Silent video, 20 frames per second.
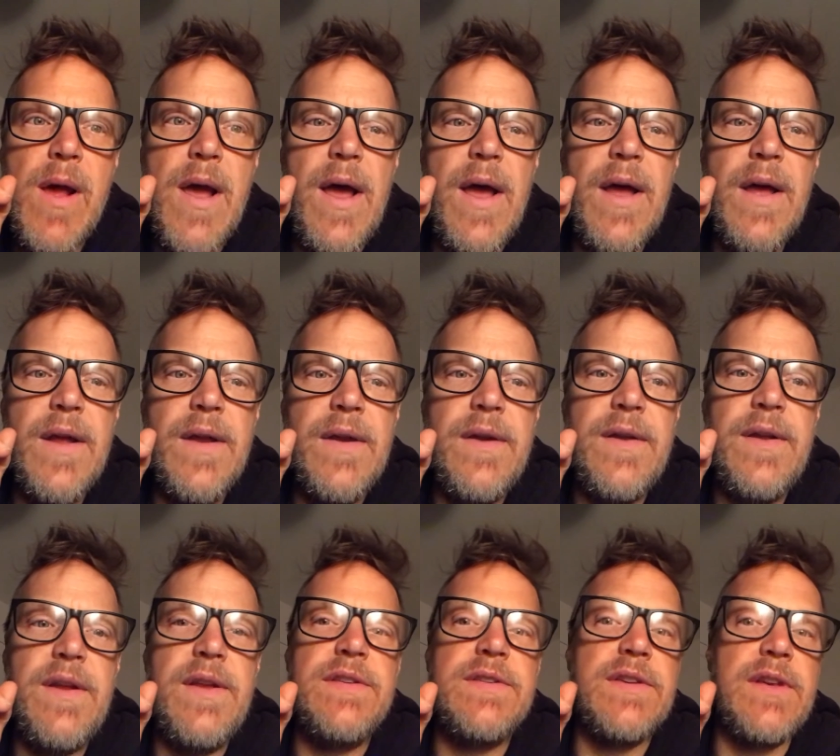And
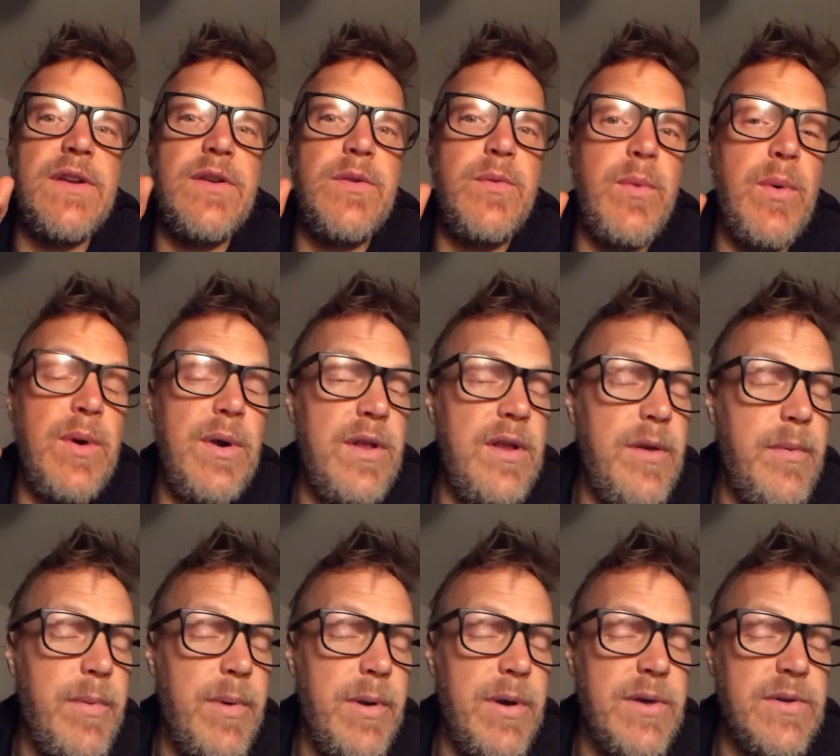he said to one of the
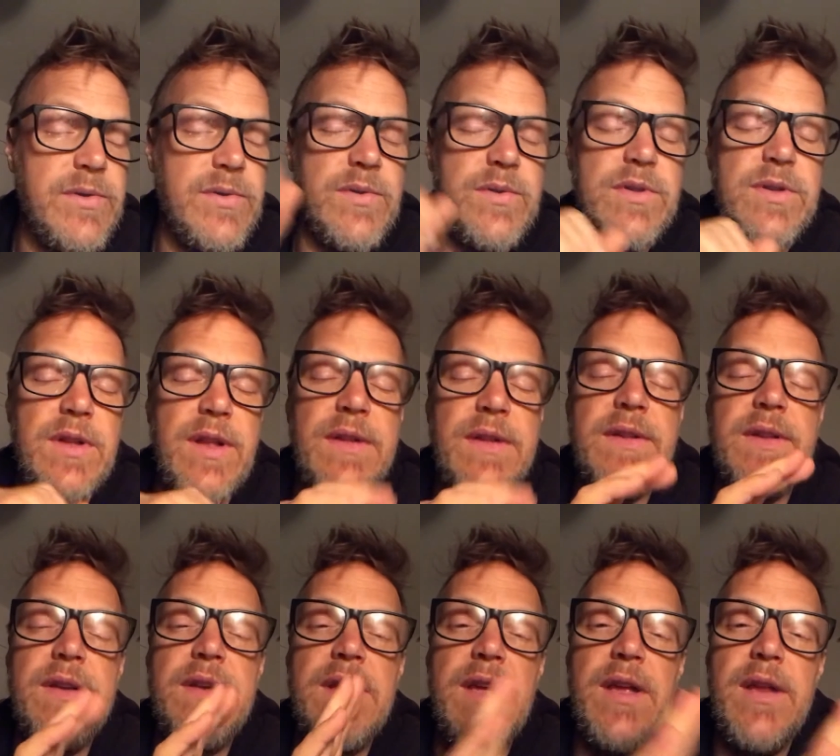apostles, Let the
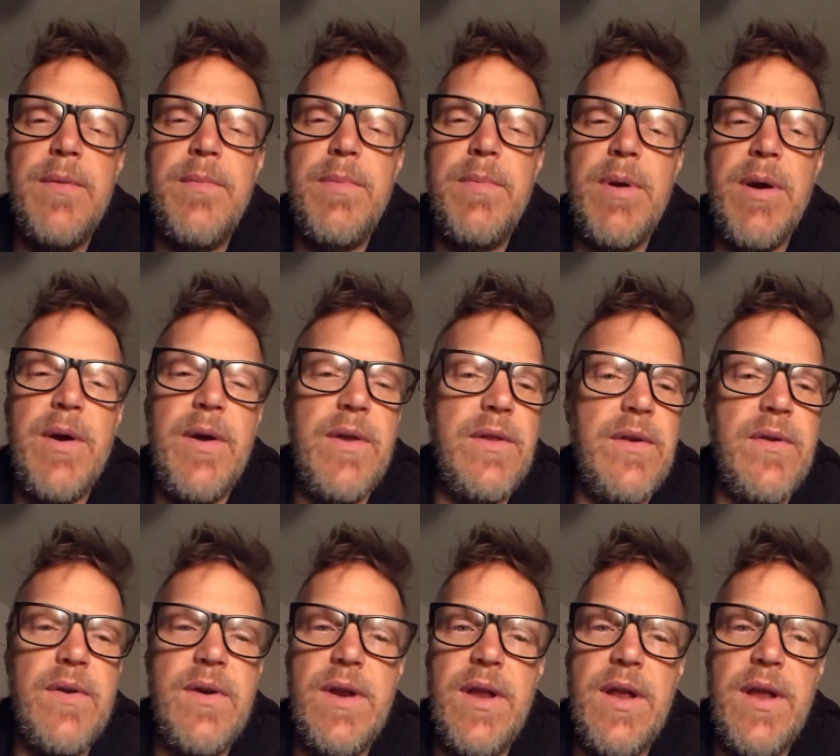dead bury
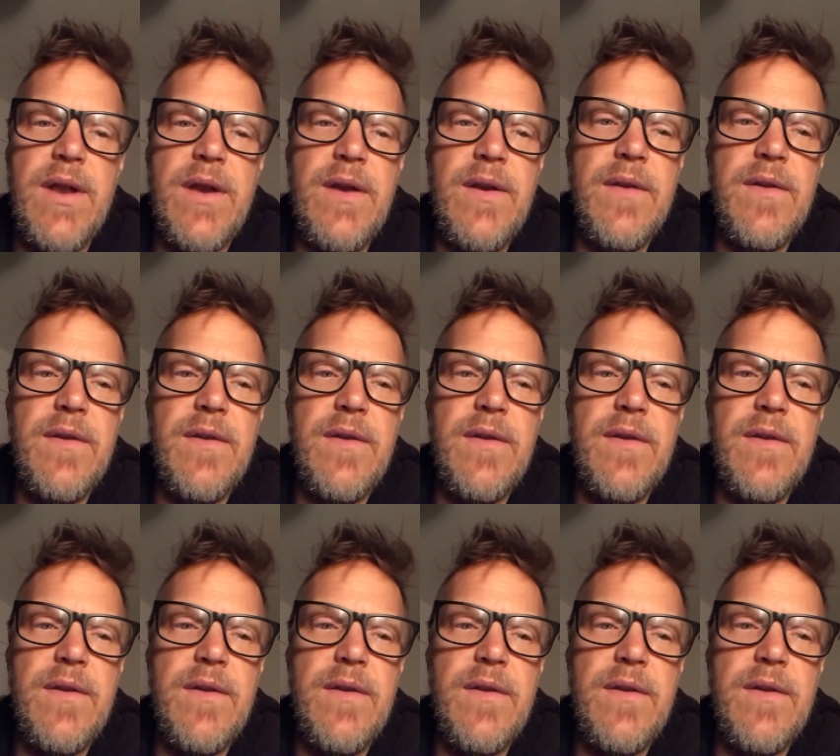their dead.